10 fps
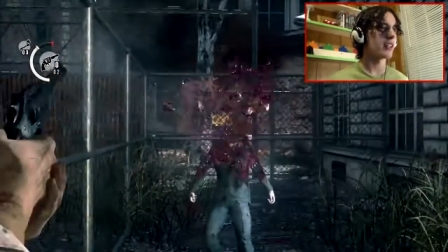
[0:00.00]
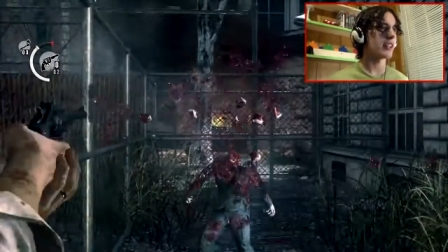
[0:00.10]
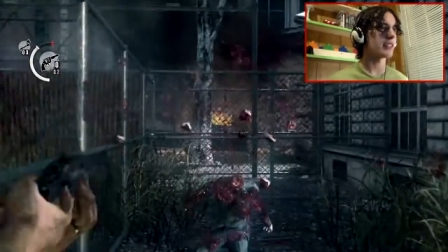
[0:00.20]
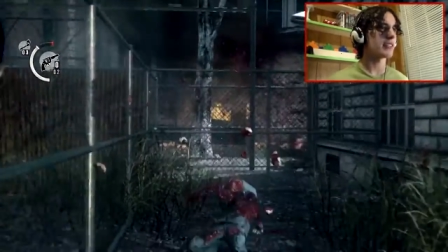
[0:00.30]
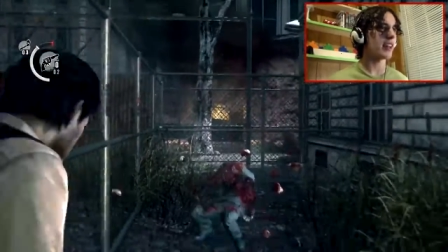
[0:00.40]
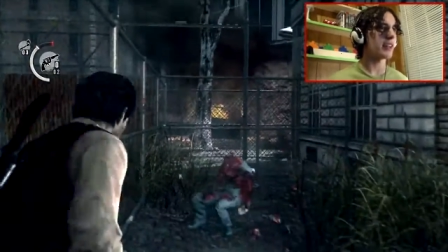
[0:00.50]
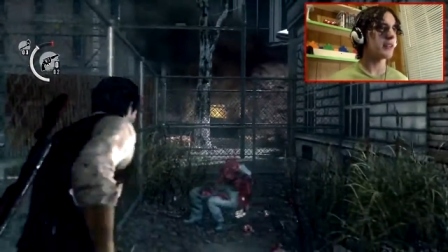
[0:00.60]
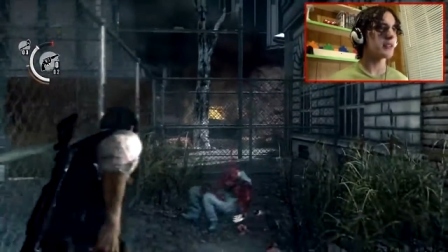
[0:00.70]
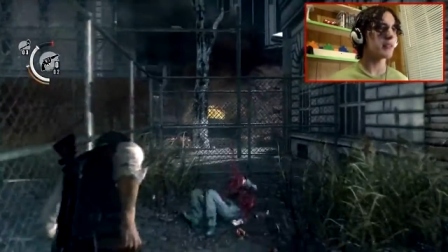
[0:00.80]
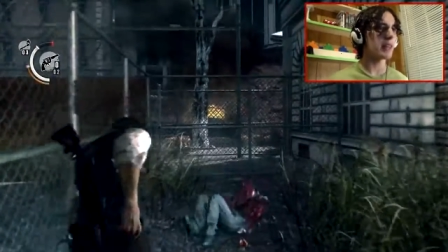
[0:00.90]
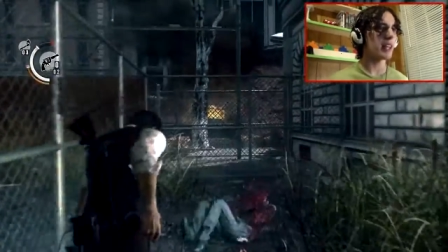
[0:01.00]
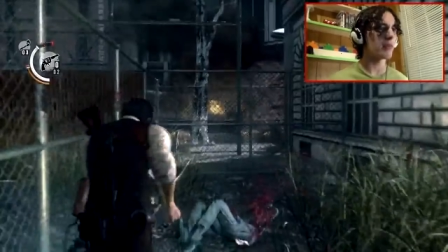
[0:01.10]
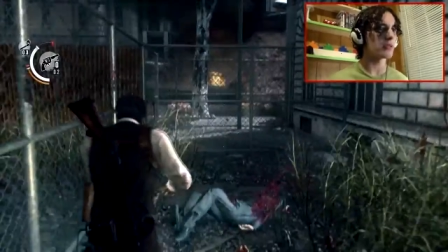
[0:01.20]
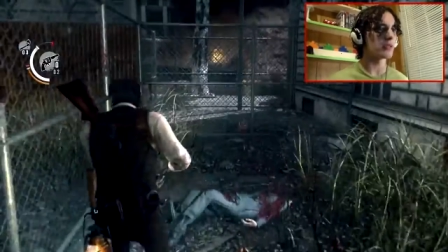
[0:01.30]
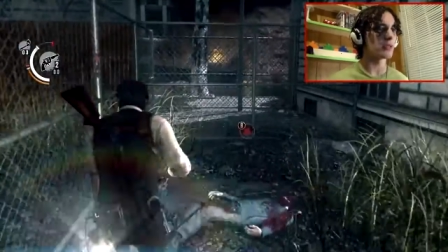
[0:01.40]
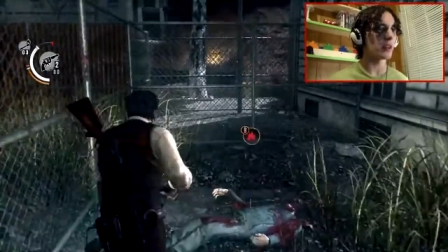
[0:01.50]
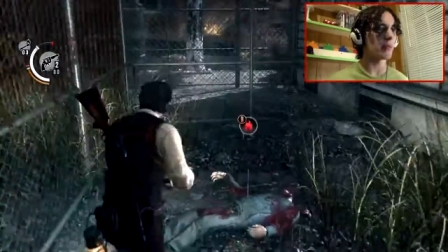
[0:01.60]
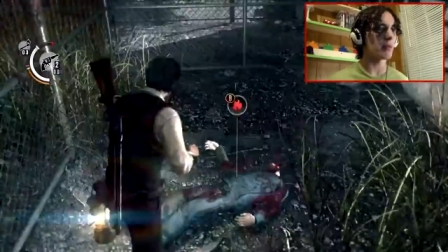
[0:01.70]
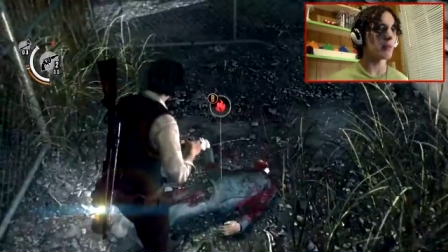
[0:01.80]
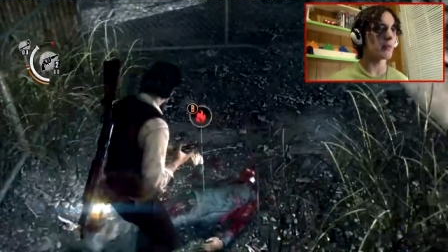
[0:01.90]
Like, so I used to be able to. I
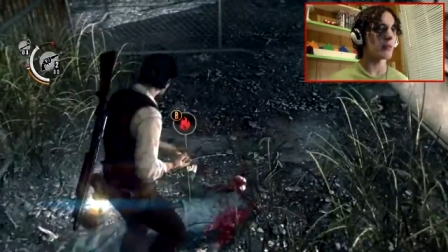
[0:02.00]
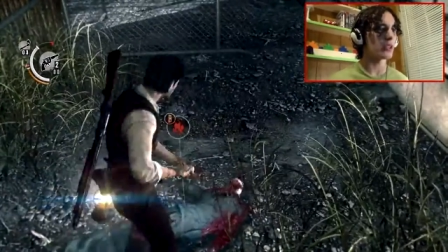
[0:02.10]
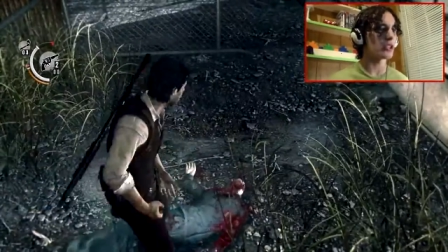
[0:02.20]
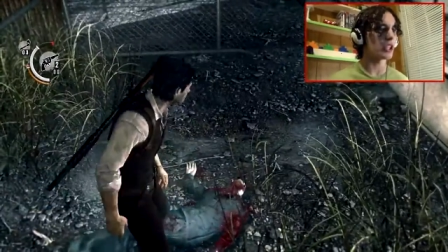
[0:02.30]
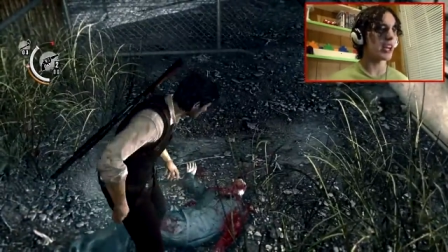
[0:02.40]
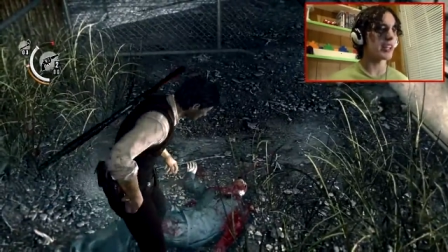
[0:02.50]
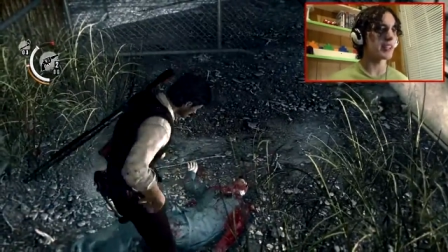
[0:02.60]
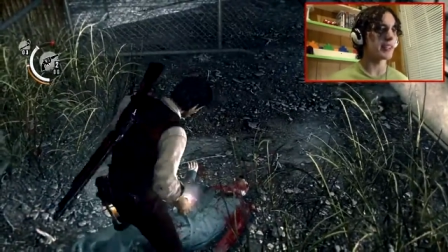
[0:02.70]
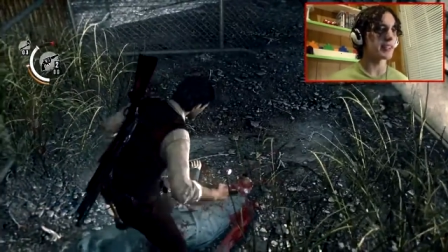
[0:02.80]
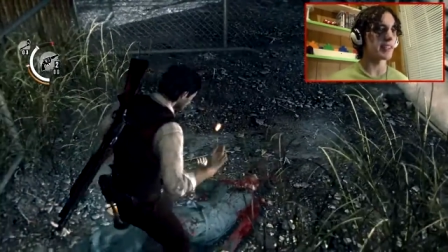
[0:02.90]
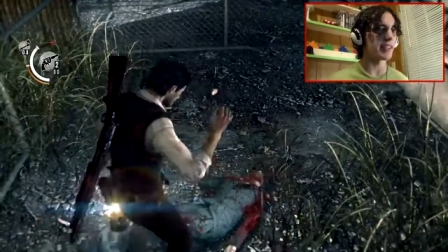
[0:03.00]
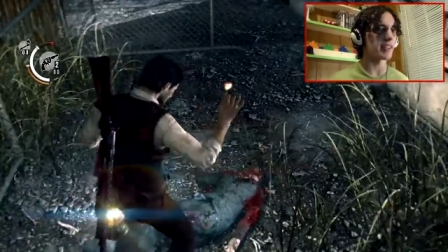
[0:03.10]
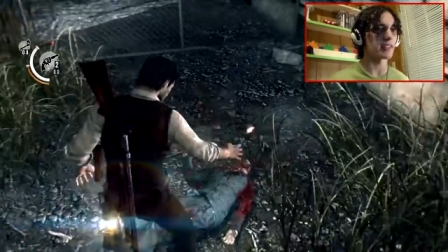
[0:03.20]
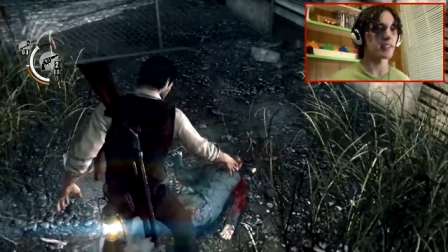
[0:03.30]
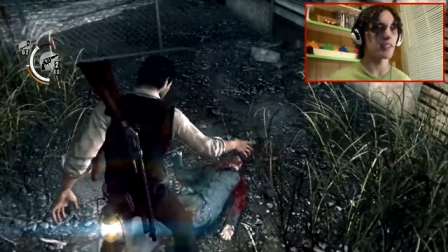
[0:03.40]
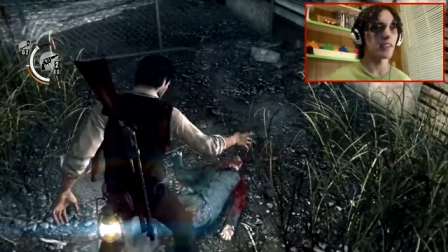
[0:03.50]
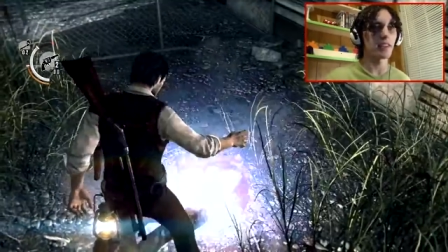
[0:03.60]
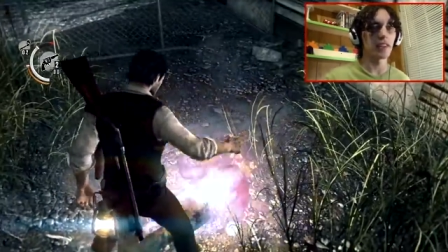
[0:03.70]
remember one-shotting these things.